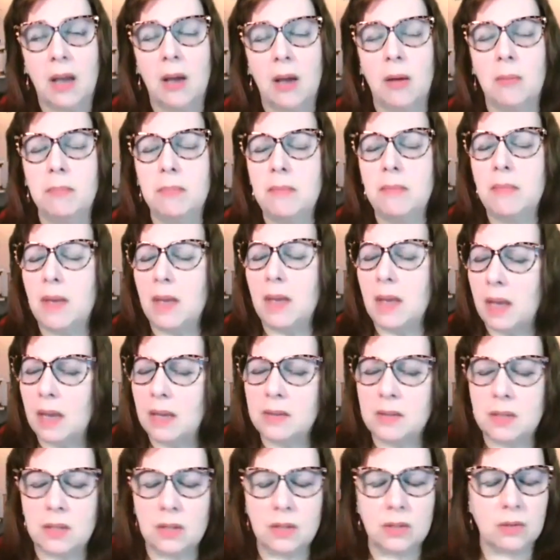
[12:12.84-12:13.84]

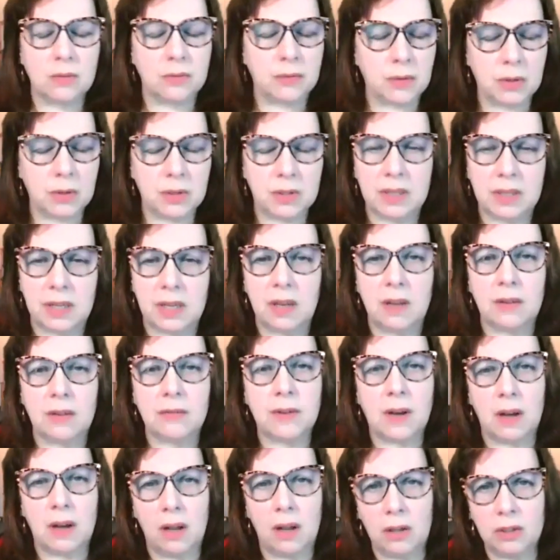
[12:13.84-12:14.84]
amazing diversity of
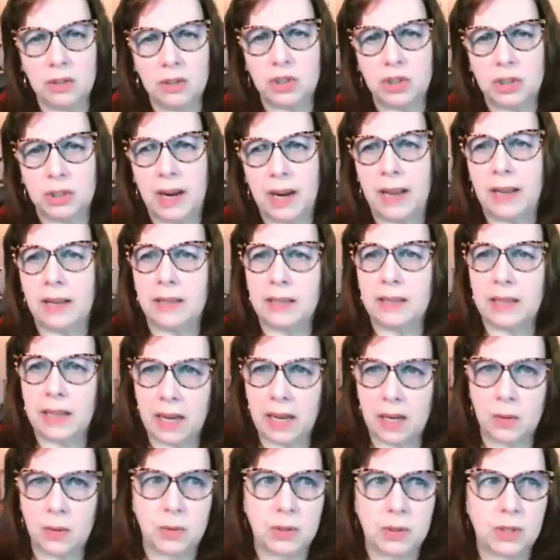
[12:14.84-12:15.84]
culture and
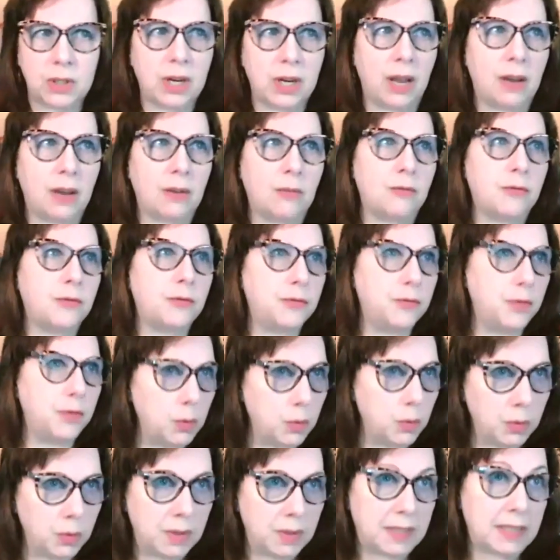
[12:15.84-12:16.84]
language and
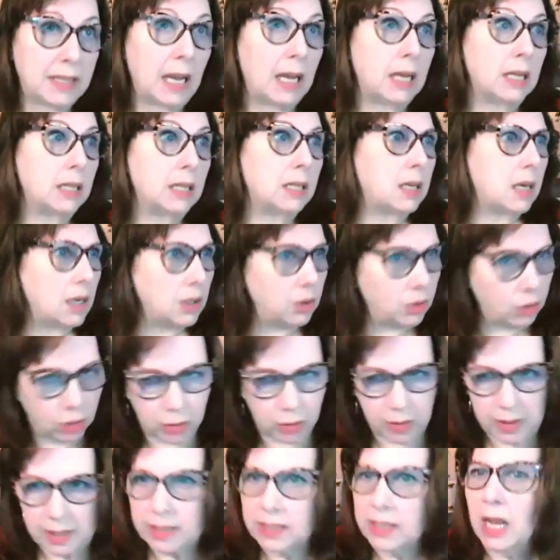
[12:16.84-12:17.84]
foods and
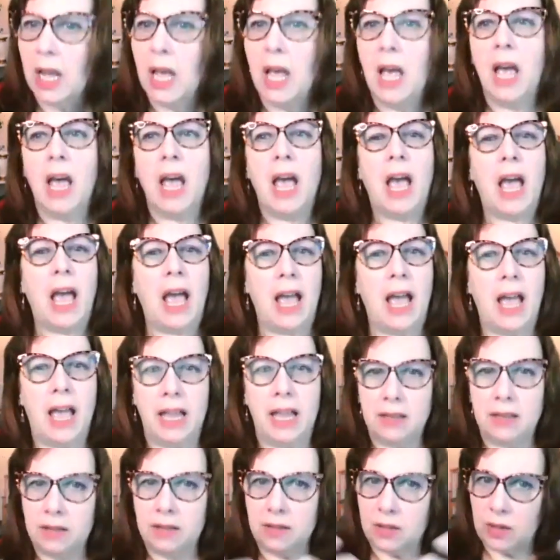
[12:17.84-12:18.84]
countries
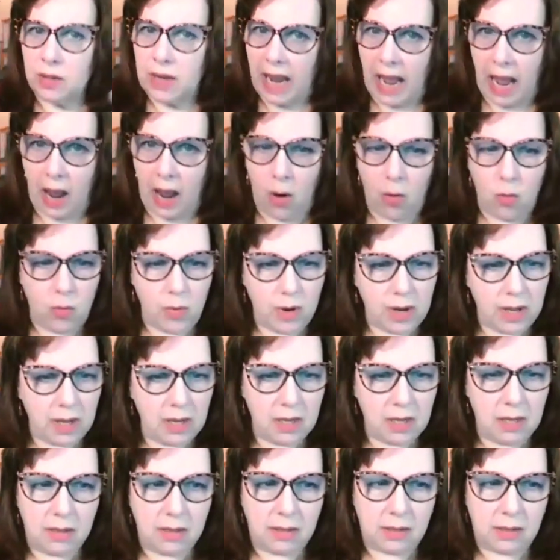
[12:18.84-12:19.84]
and how
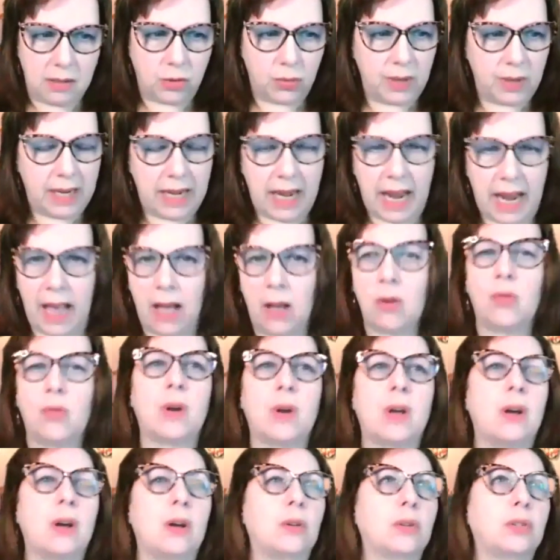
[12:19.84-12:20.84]
we treat
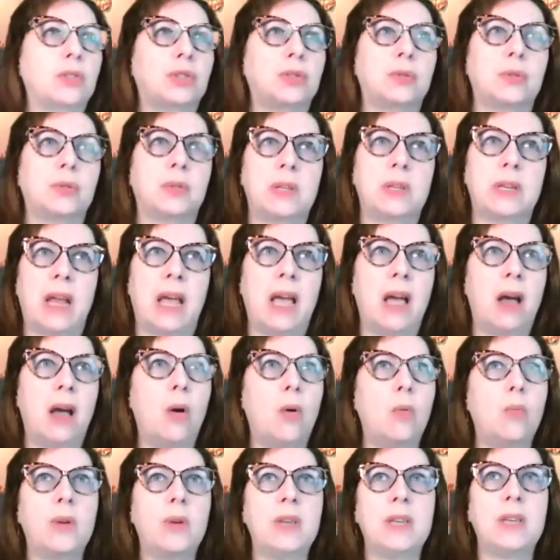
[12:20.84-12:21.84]
agriculture and
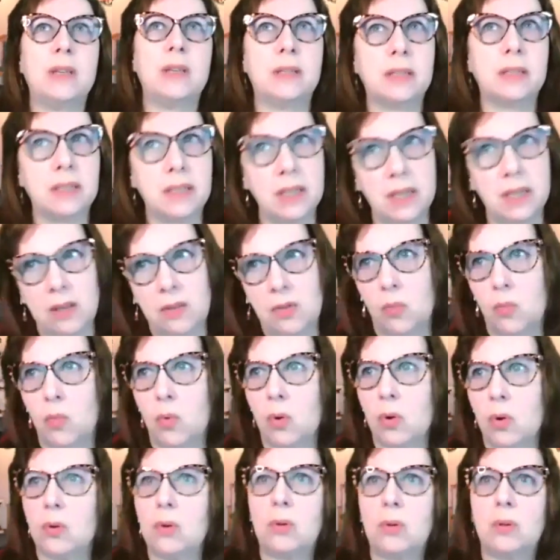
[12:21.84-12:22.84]
how we see the
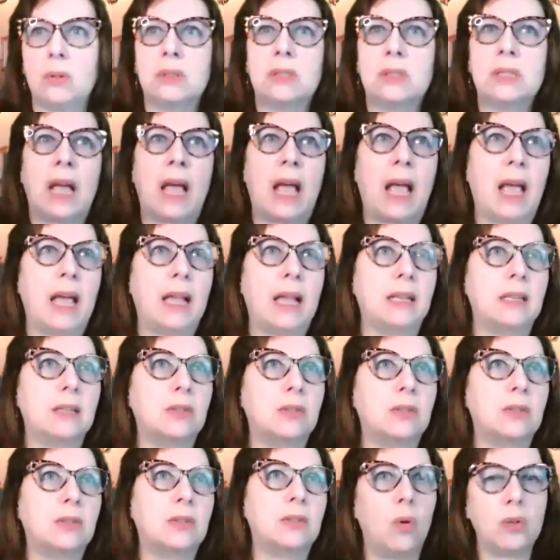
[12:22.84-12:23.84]
world and
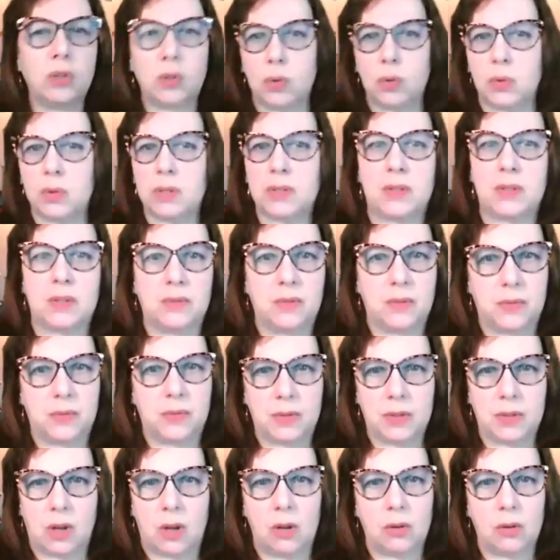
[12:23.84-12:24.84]
all sorts of
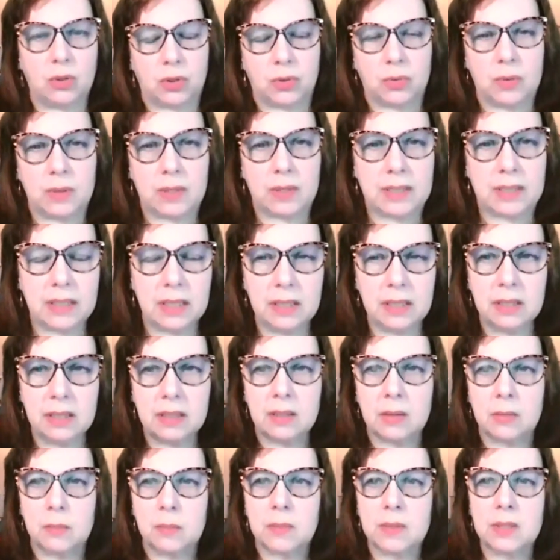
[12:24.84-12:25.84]
cultural
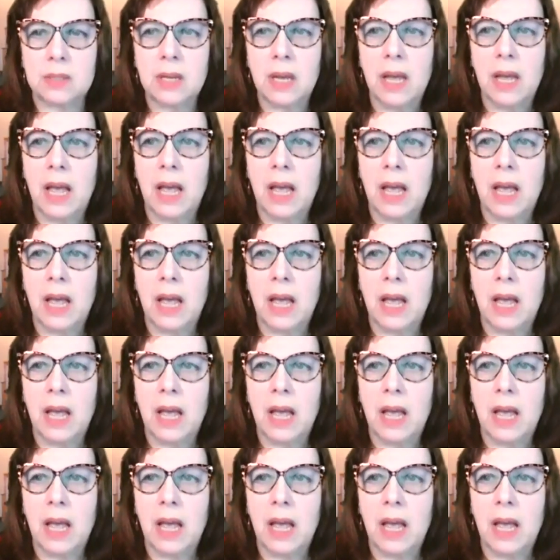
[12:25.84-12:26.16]
systems.